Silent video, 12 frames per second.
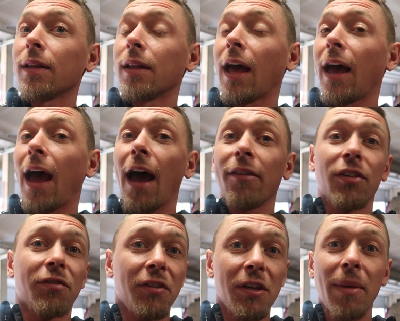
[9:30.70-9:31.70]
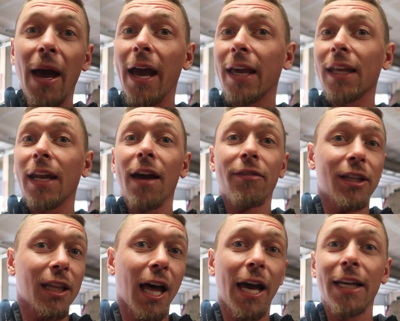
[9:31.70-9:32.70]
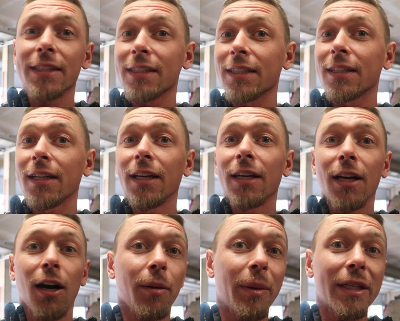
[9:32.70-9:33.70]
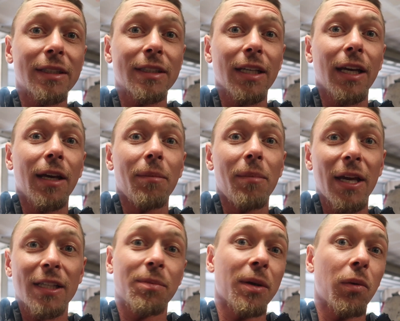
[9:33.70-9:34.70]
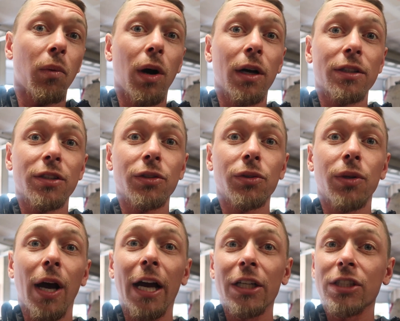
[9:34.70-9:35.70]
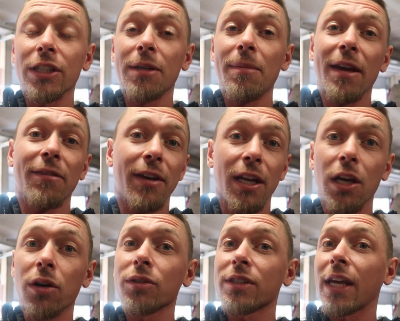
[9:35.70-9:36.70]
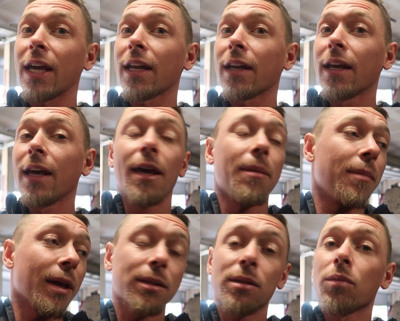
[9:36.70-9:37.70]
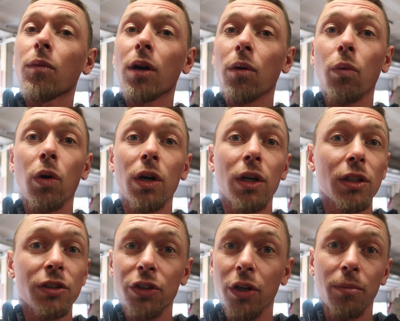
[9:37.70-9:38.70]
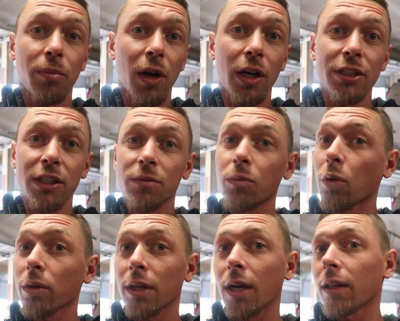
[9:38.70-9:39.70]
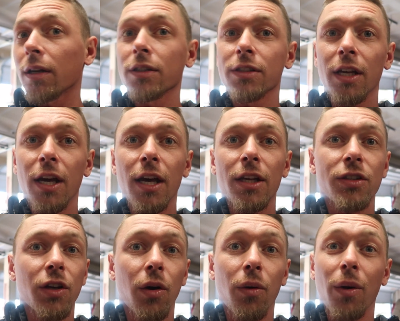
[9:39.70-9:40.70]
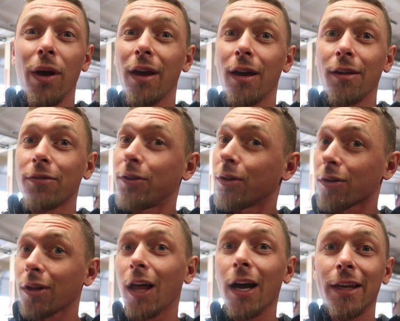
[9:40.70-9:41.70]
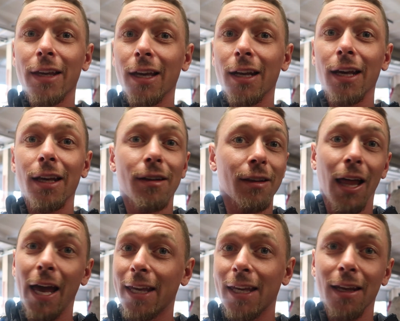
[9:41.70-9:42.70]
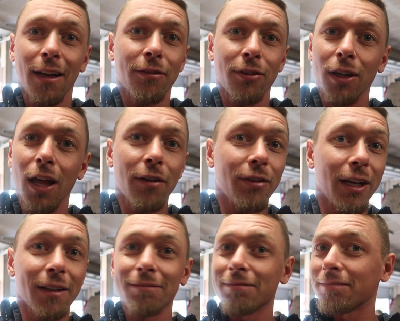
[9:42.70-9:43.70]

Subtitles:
having feedback and having likes and comments makes me want to actually make videos, and makes me want to work on certain projects more than others. So if you're liking it, like it. If you're loving it,